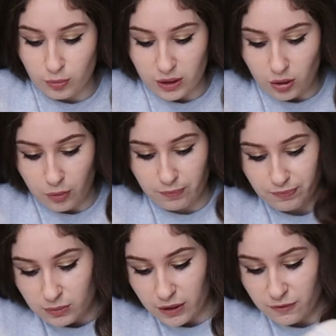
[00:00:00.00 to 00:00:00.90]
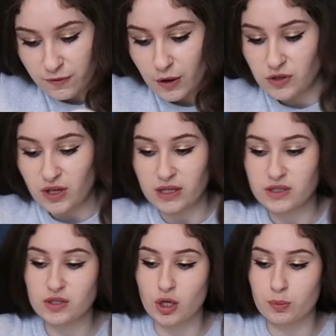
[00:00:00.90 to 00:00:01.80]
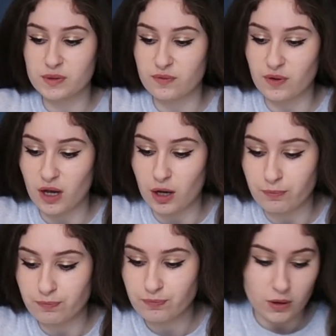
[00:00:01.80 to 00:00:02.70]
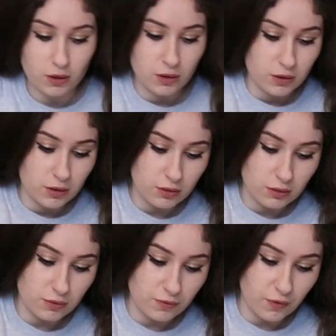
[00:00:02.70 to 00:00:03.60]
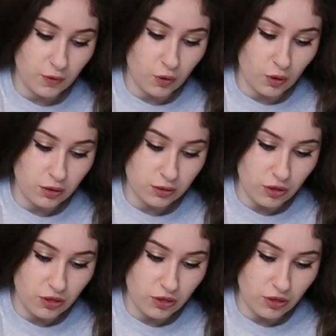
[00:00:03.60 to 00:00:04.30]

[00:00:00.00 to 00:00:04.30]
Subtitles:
my god, some like photogenic scoops of it for the